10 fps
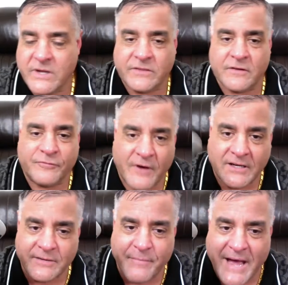with a
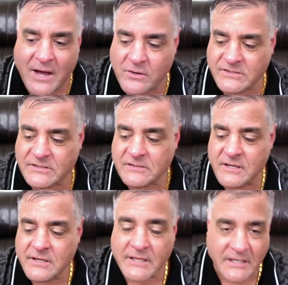fucking mouse,
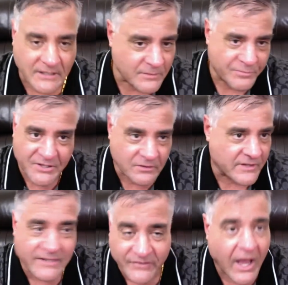get a computer
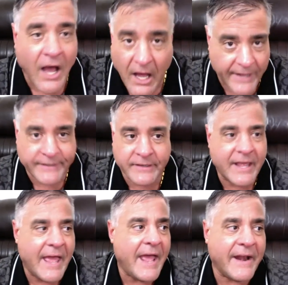that's on,
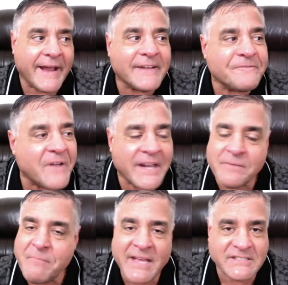and I can find
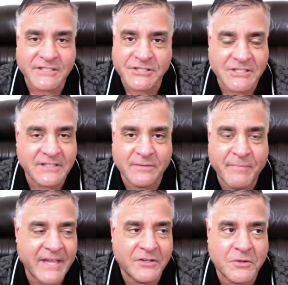amazing shit to
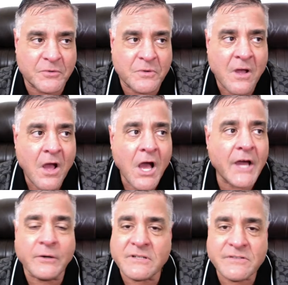make you
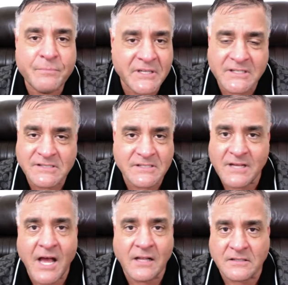hundreds of millions of
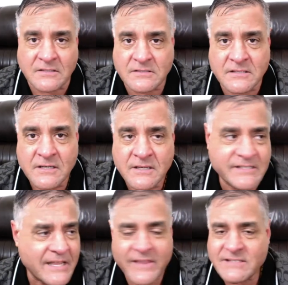dollars.
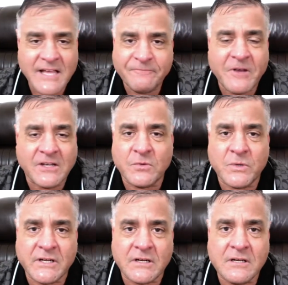isn't that fucking
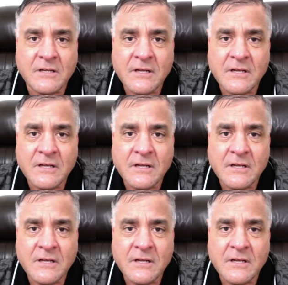weird?